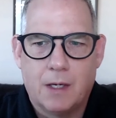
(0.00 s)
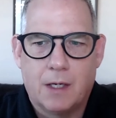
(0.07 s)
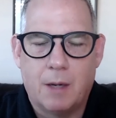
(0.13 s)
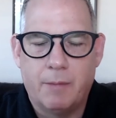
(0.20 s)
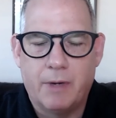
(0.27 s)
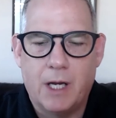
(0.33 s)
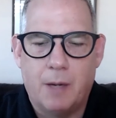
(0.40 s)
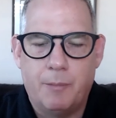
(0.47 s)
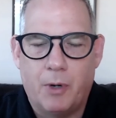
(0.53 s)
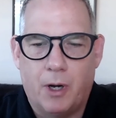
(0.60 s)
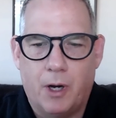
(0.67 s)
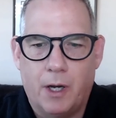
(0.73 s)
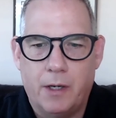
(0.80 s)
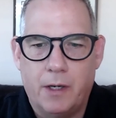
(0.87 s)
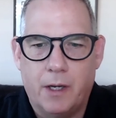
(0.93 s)
Coming up
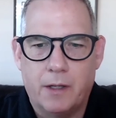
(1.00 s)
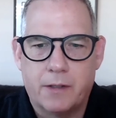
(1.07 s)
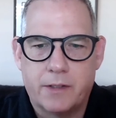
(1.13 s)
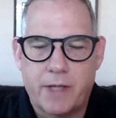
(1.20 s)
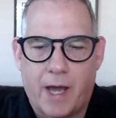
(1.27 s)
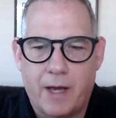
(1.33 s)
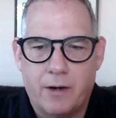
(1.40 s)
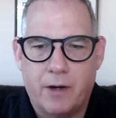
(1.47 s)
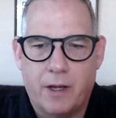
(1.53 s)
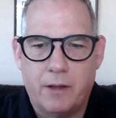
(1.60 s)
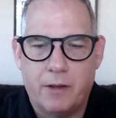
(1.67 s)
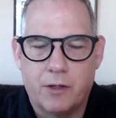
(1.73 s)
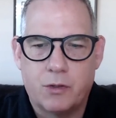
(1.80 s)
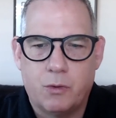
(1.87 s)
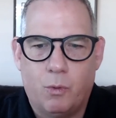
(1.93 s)
on Saturday,
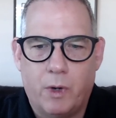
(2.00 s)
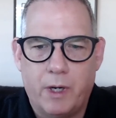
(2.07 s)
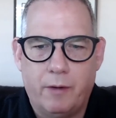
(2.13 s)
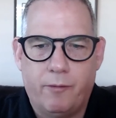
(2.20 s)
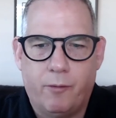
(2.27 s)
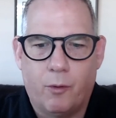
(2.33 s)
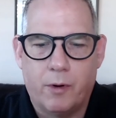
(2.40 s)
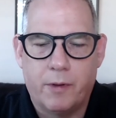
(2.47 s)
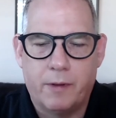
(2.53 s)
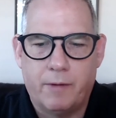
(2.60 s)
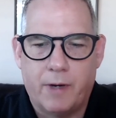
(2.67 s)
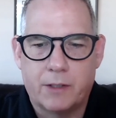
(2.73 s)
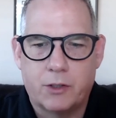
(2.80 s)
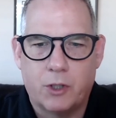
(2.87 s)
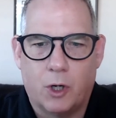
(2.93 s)
the 24th of
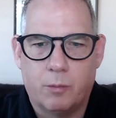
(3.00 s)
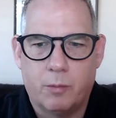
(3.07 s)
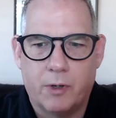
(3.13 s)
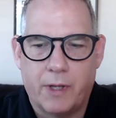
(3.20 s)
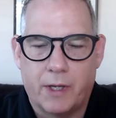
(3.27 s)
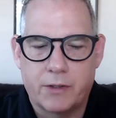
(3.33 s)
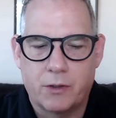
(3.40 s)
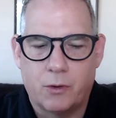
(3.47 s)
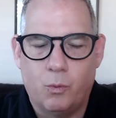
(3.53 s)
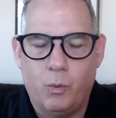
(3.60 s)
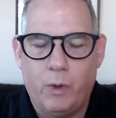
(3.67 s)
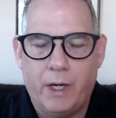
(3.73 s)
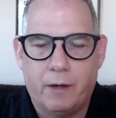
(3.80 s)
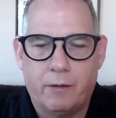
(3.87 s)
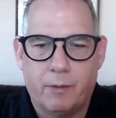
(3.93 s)
October, that's a
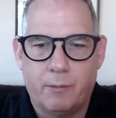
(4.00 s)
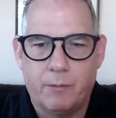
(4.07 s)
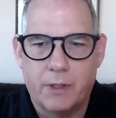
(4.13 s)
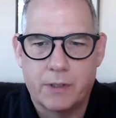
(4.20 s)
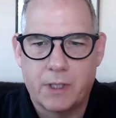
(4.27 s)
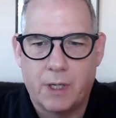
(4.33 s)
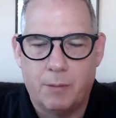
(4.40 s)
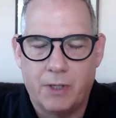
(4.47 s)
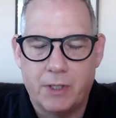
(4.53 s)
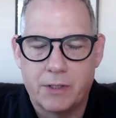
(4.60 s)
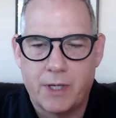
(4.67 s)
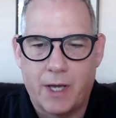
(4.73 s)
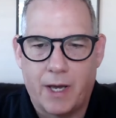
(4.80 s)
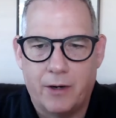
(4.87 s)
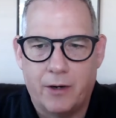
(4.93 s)
week from this coming
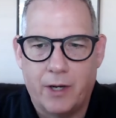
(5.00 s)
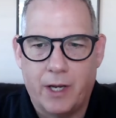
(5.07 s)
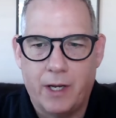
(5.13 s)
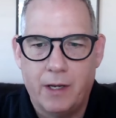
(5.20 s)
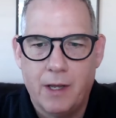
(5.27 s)
Saturday,